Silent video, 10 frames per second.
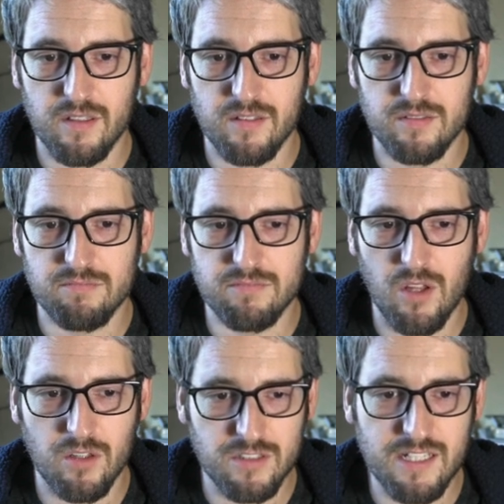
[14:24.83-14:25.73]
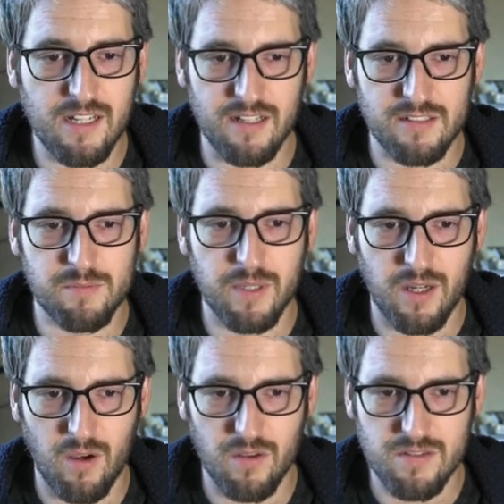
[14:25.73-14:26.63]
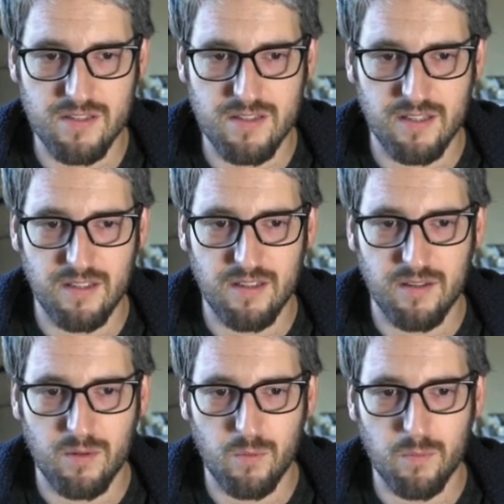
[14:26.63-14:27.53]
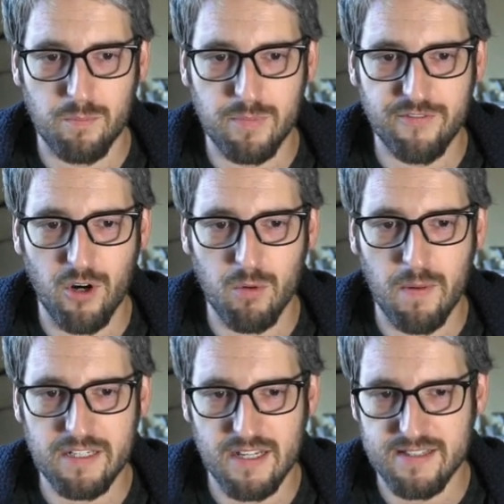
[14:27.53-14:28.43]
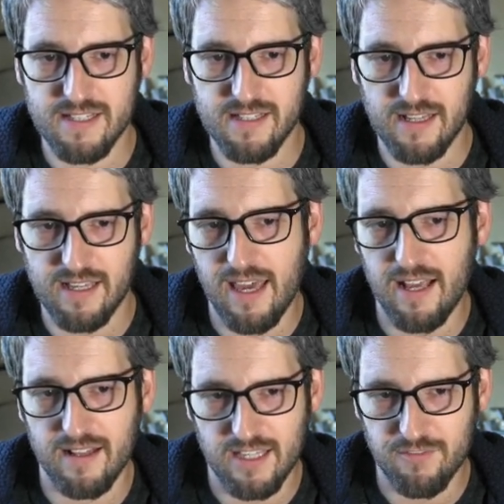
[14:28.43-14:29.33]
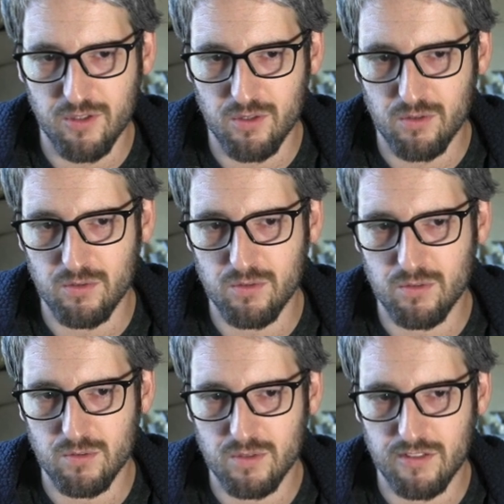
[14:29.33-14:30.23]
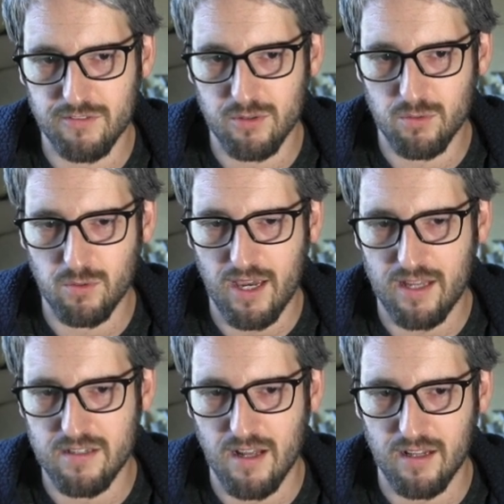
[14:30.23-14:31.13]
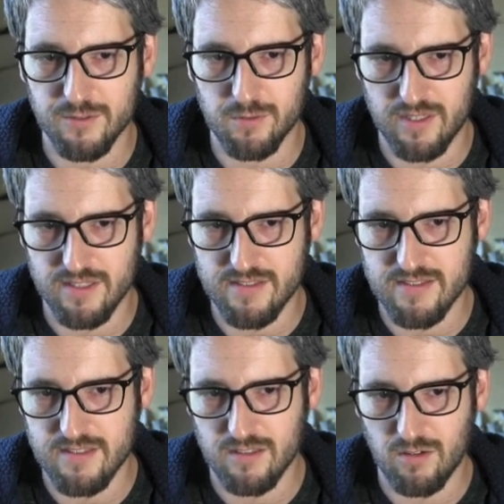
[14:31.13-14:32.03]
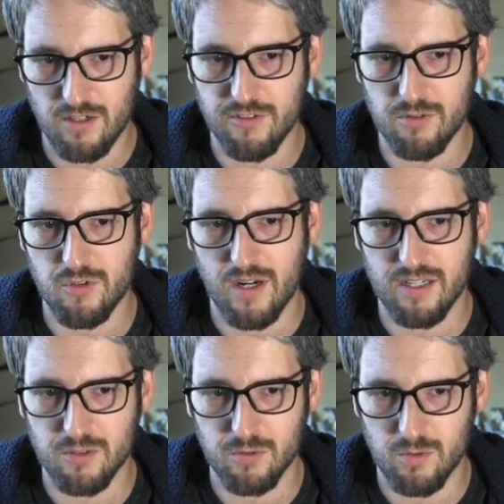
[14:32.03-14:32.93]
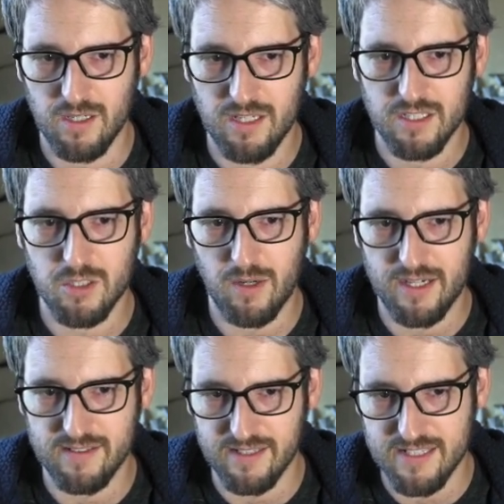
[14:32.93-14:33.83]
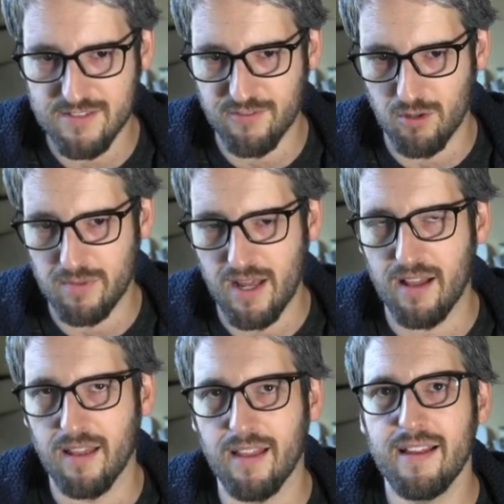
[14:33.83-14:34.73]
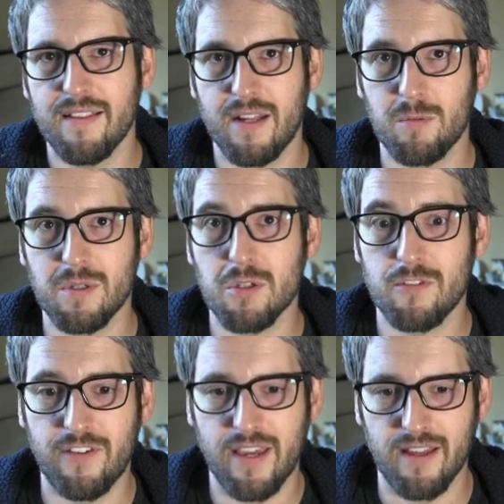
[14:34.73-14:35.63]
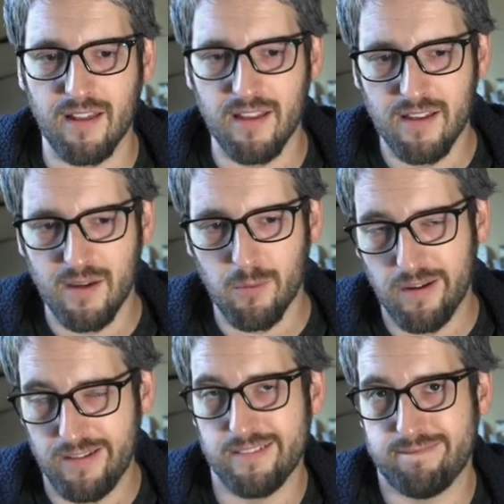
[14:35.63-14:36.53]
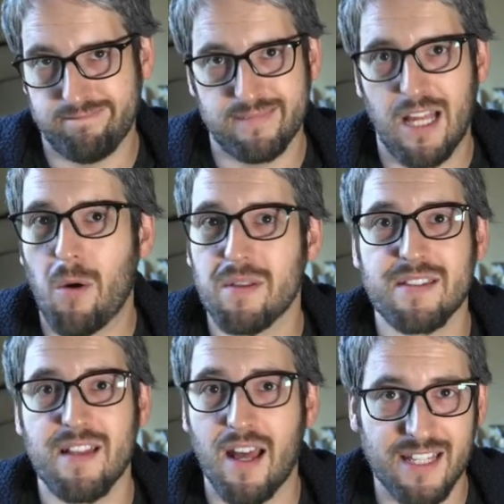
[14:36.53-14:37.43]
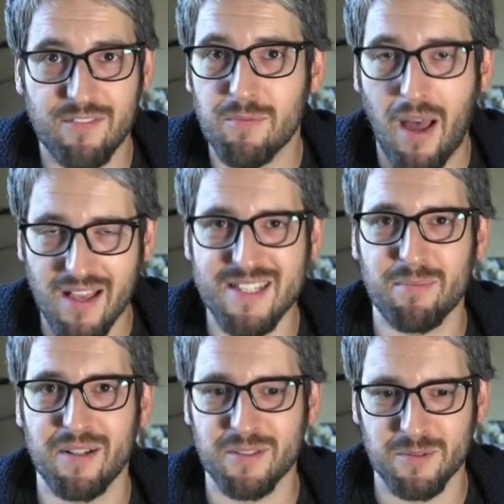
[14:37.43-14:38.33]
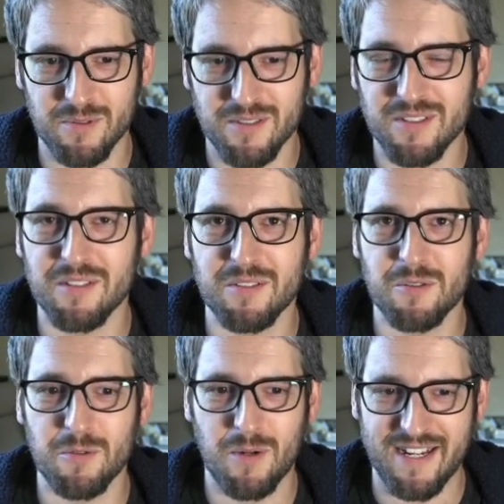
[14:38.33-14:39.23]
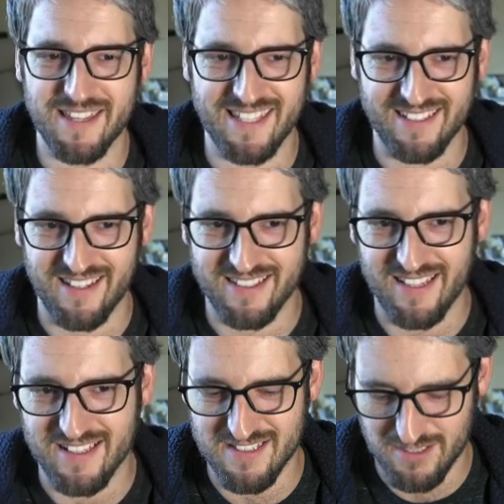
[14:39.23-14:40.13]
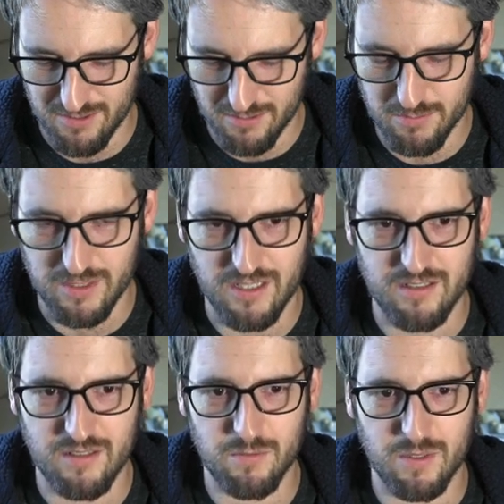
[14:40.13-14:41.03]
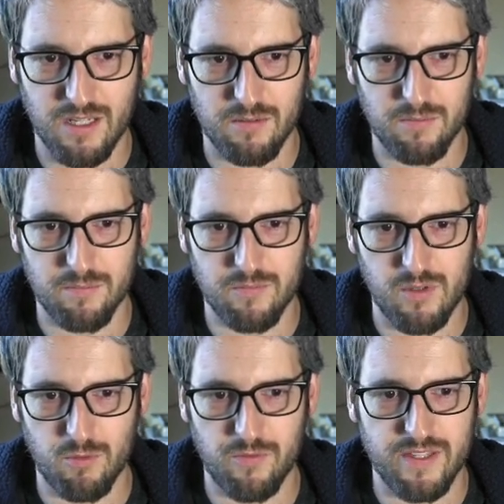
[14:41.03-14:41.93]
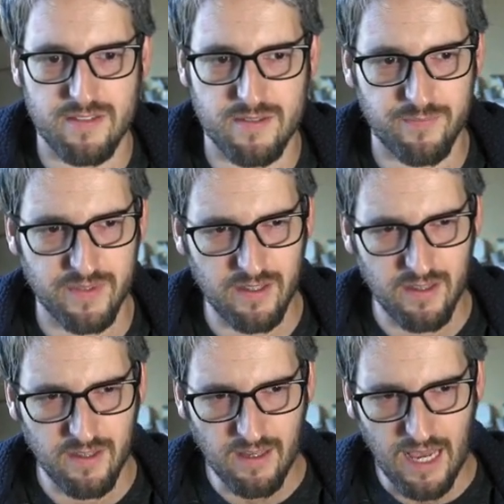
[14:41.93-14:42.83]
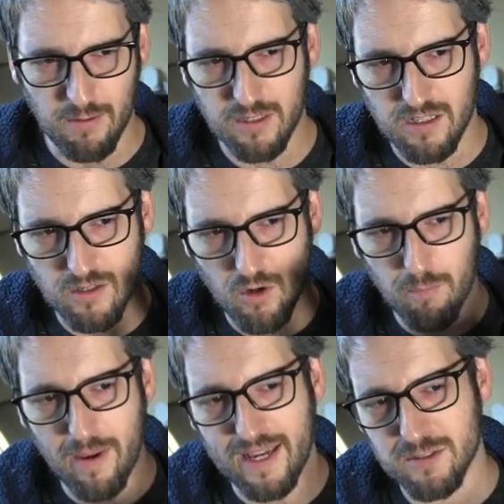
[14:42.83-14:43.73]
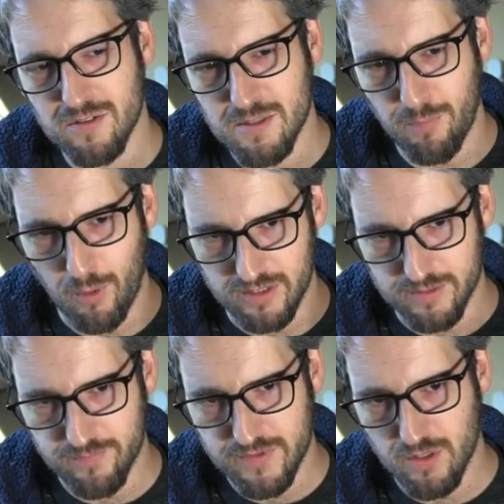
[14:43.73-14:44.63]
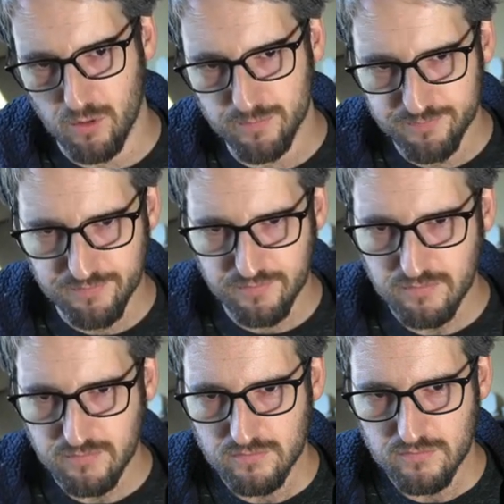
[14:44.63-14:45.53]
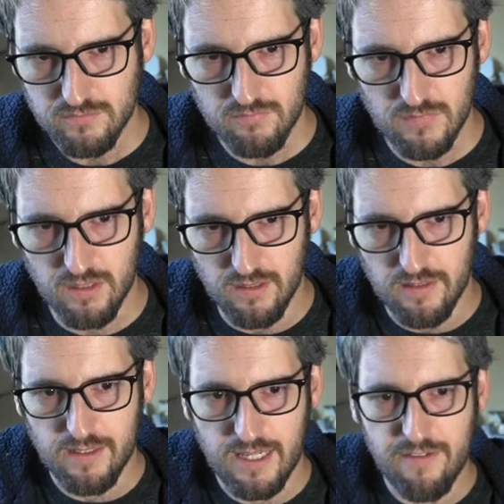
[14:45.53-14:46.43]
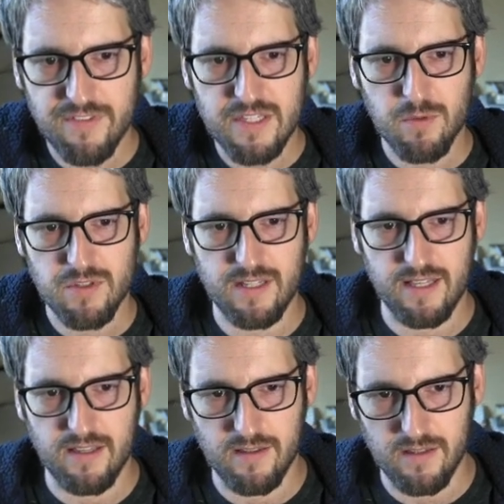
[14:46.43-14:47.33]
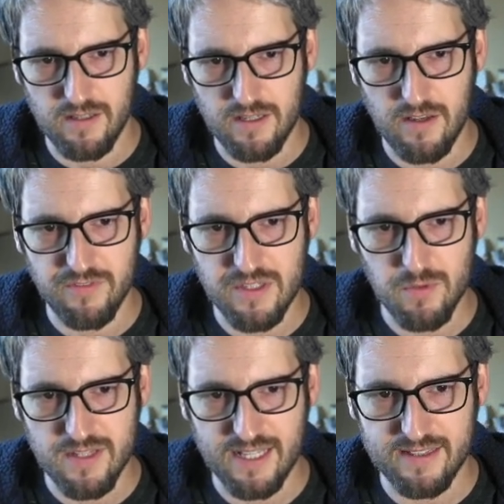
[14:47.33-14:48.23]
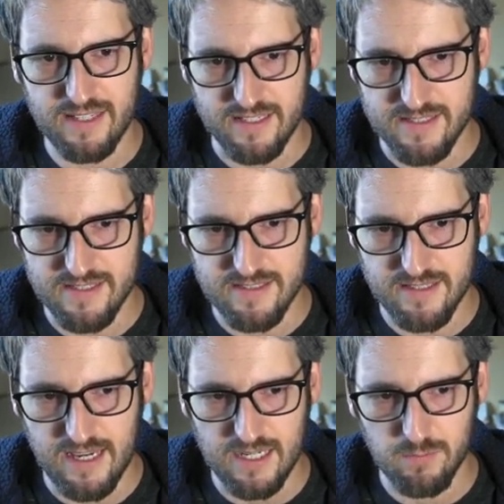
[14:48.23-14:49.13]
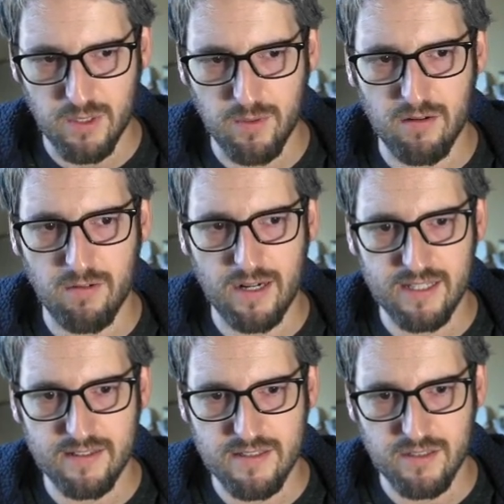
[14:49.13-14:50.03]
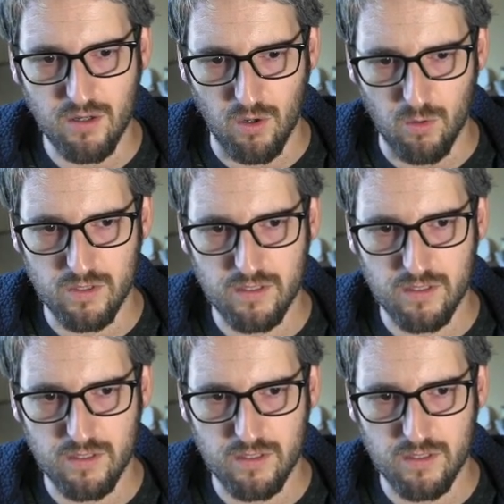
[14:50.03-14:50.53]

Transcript: not needed, because before we were testing like, hey, like if you add null to this, or if you're trying to create leaks from null, then we should fail. Well, now it's not even possible to do anything like that, so we can remove this. I want to go back to this point. So if this was like this, and we were running this code,